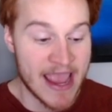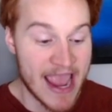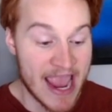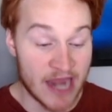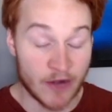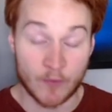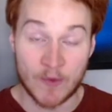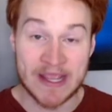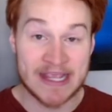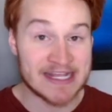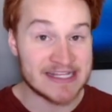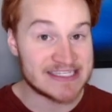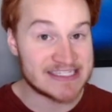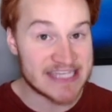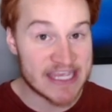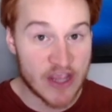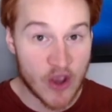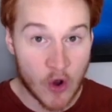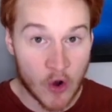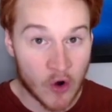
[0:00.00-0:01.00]
And we can
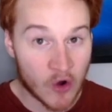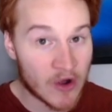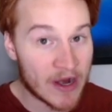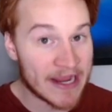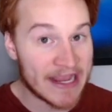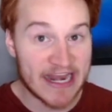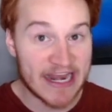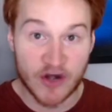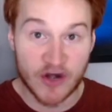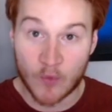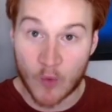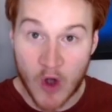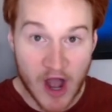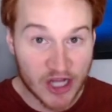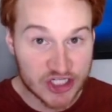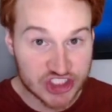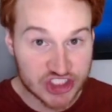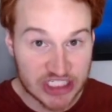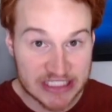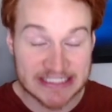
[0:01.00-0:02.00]
see Oregon and
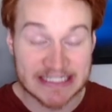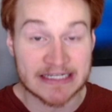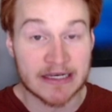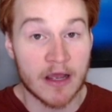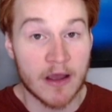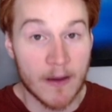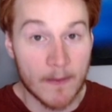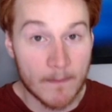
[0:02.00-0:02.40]
Washington